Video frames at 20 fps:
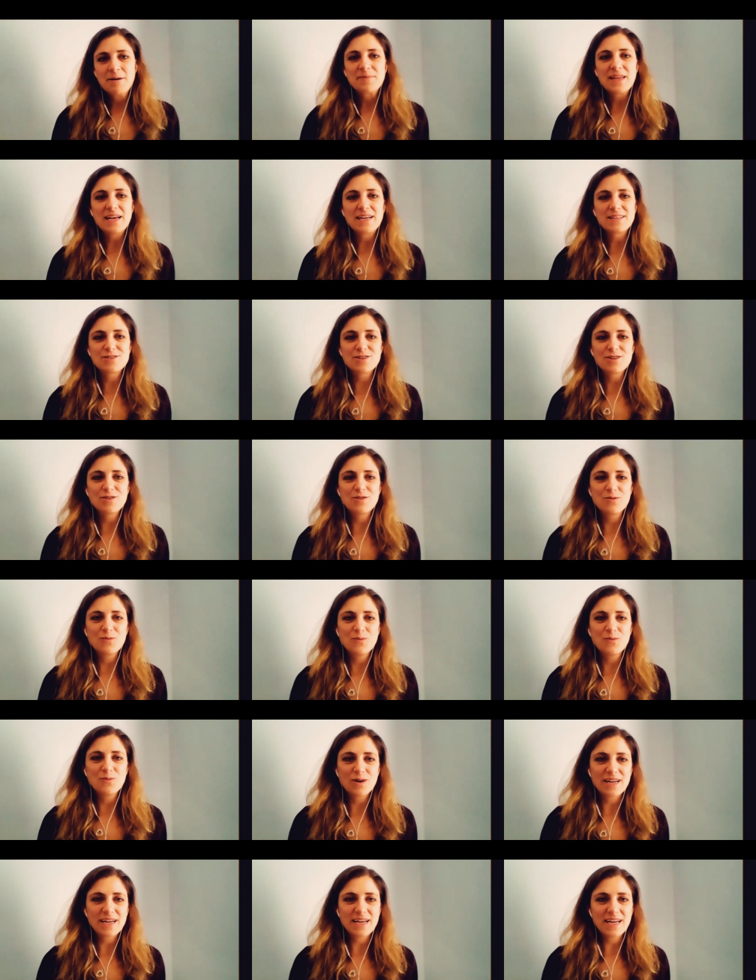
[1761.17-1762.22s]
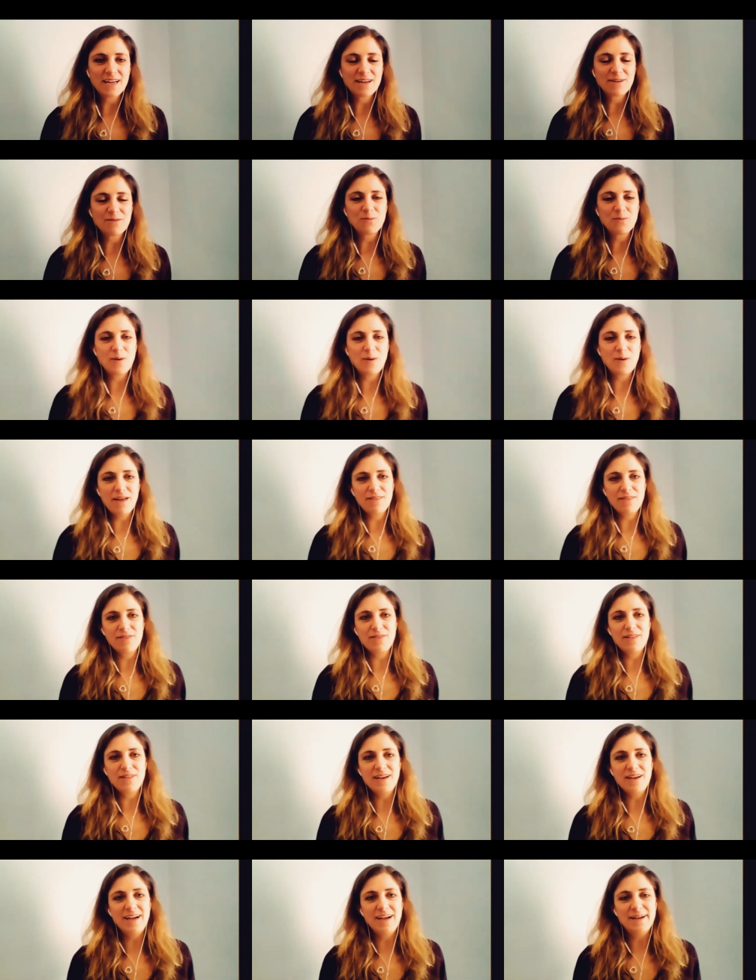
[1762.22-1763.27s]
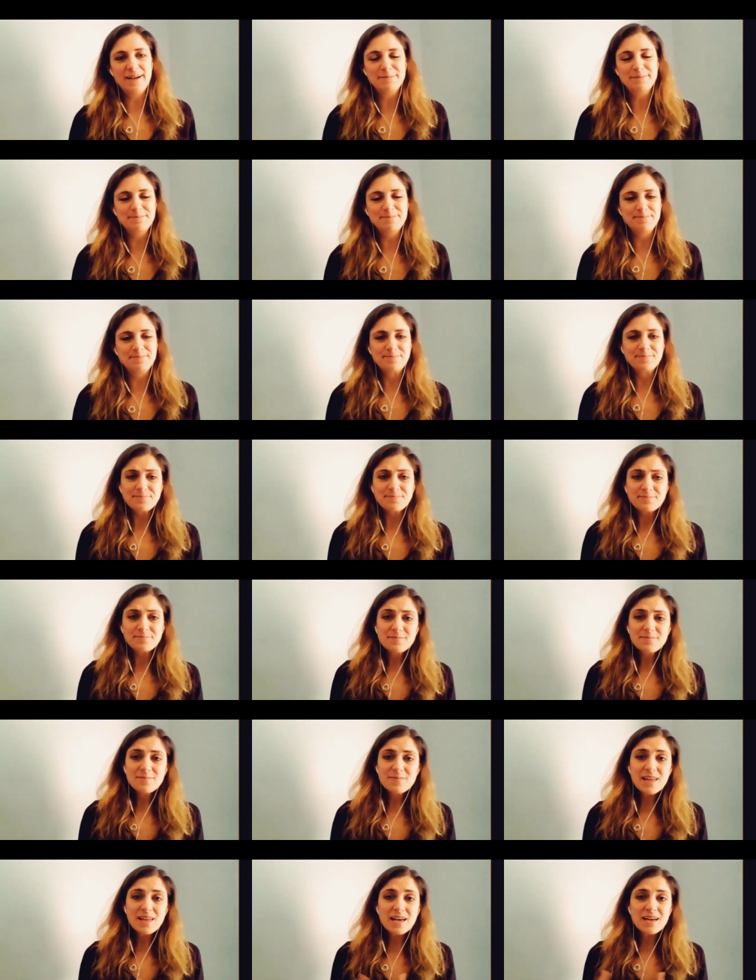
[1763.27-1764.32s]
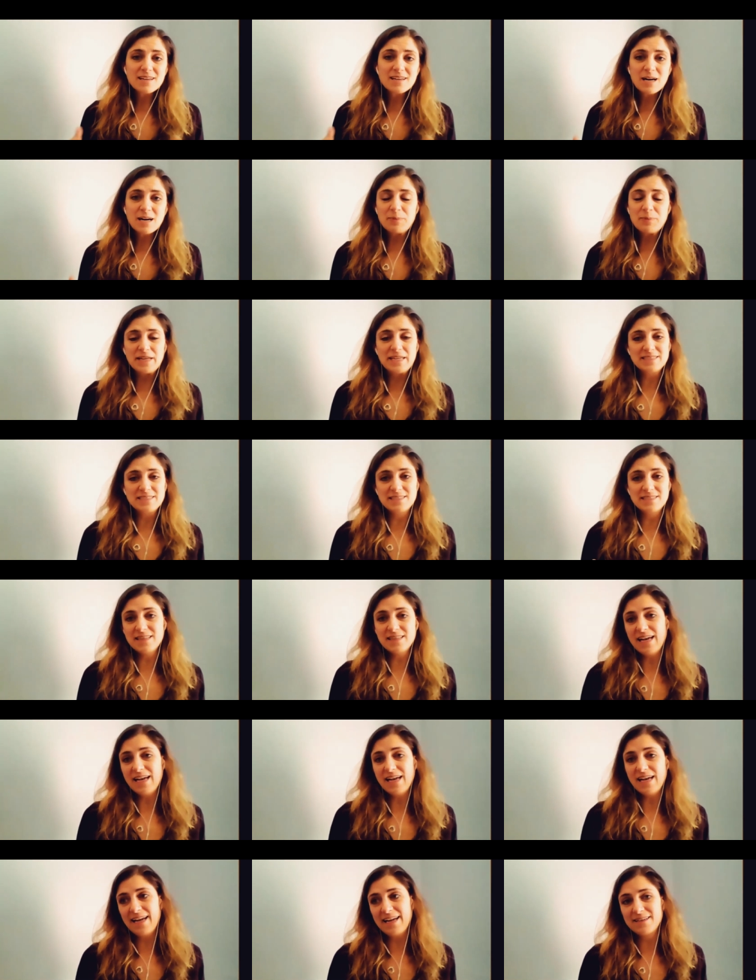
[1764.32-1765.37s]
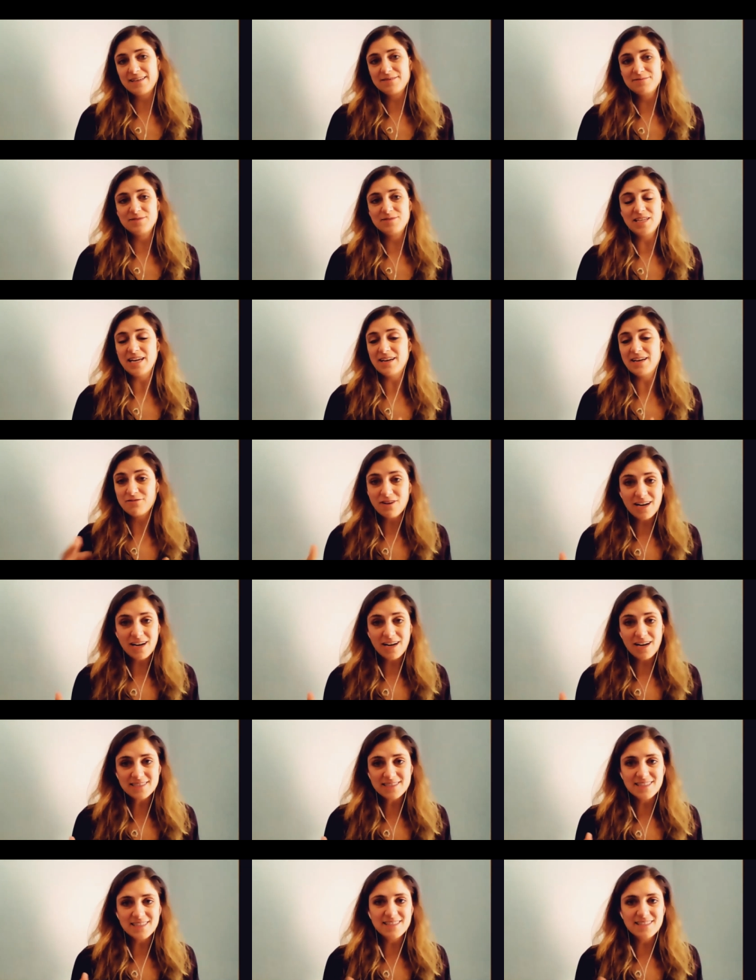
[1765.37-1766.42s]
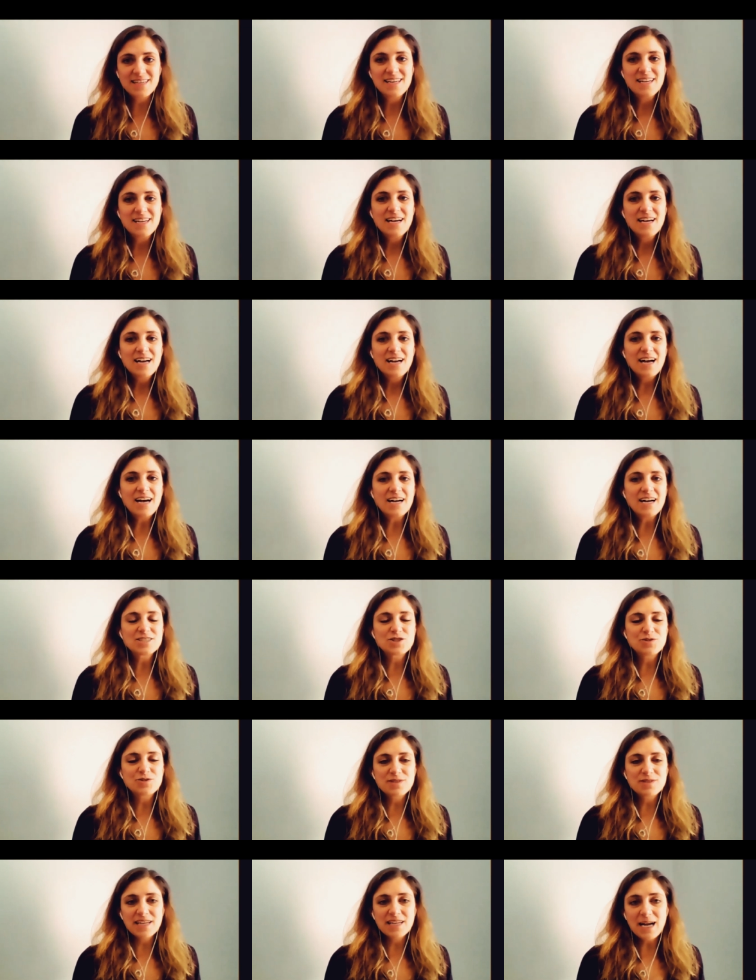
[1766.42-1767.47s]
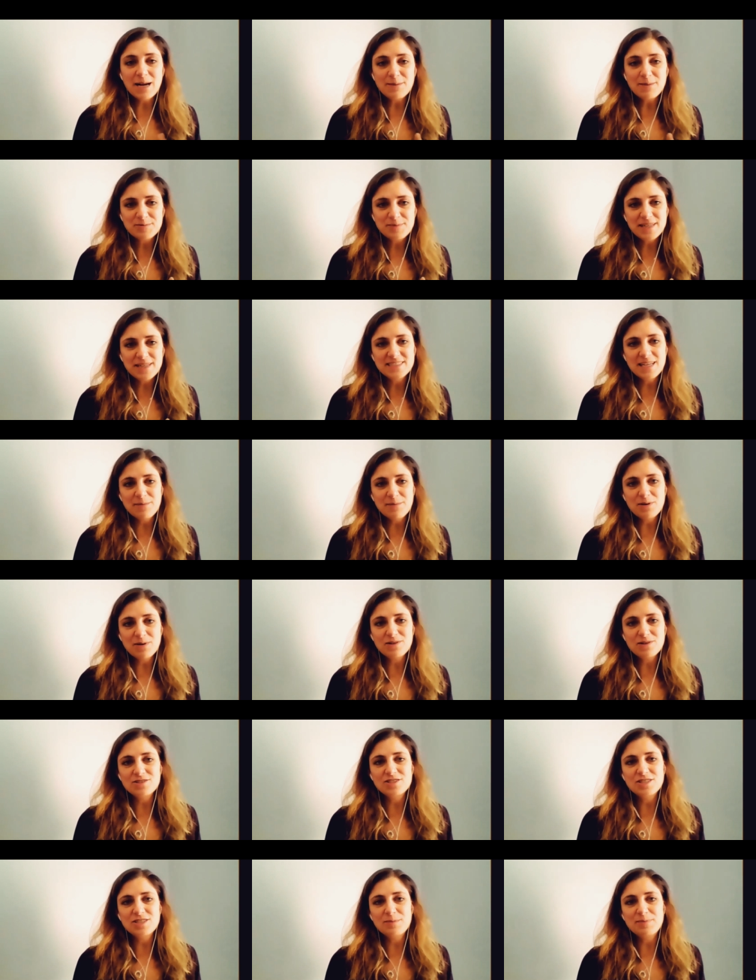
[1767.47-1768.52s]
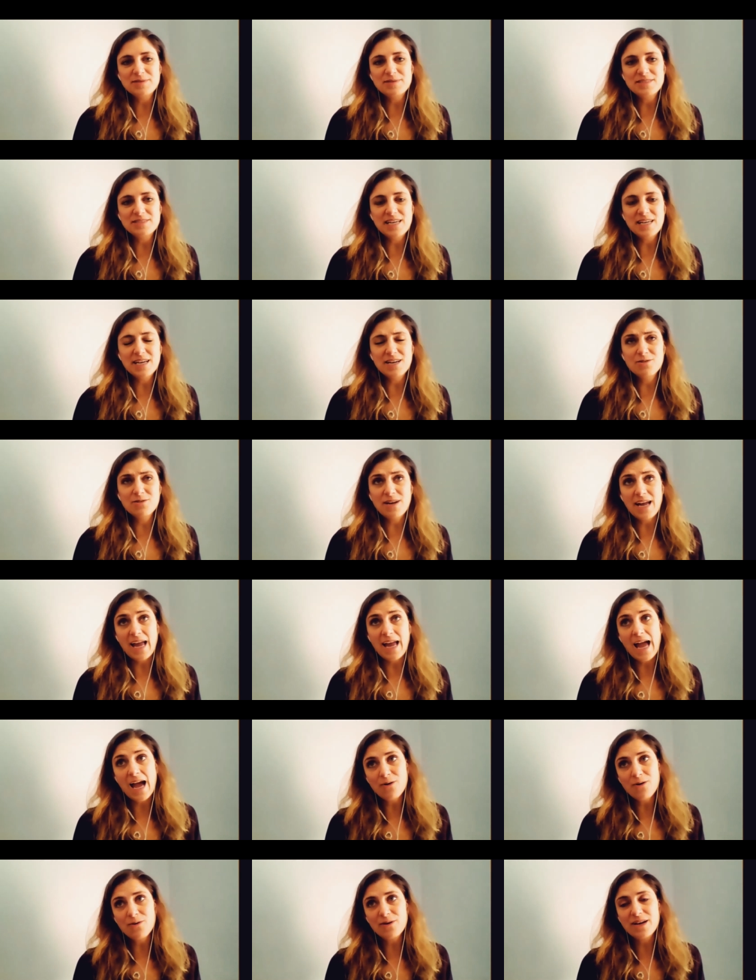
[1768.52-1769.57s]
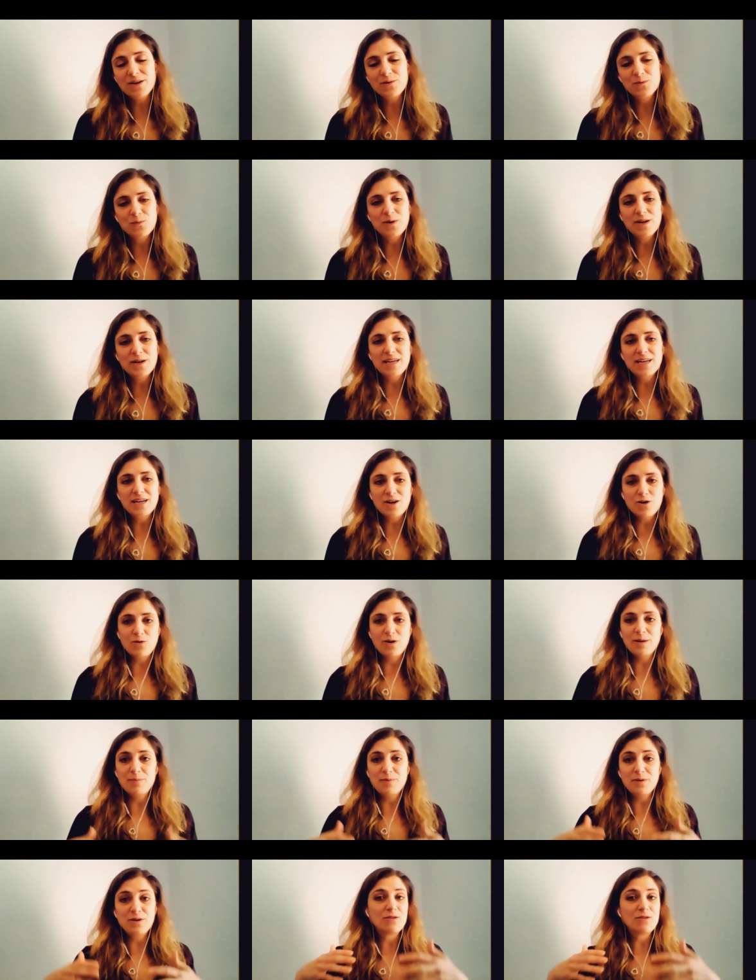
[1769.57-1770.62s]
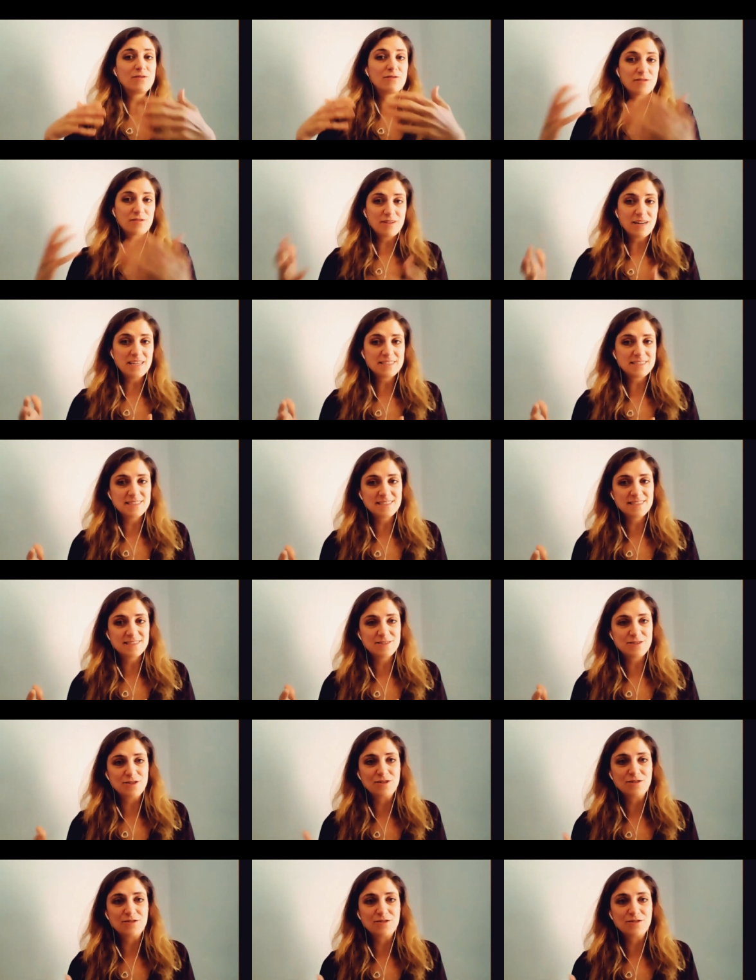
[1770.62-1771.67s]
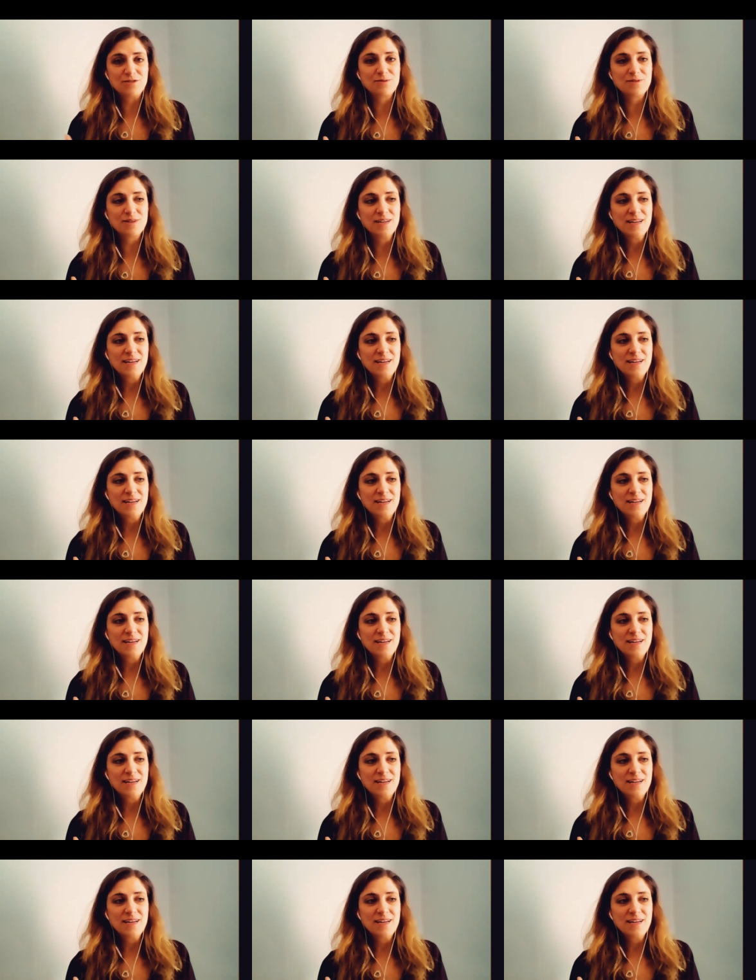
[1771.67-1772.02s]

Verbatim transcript: And so working with companies like, say, Verizon, to really optimize that partnership and say, okay, how can we equip you, Verizon, to